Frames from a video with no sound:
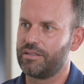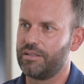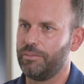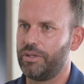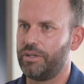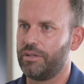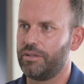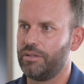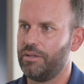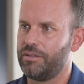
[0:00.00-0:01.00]
similar
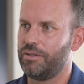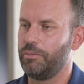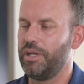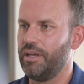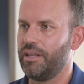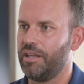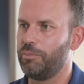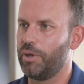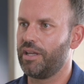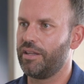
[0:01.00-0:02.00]
to me. I think he
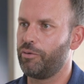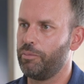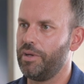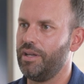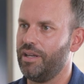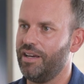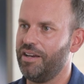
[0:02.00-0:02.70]
probably got that from me.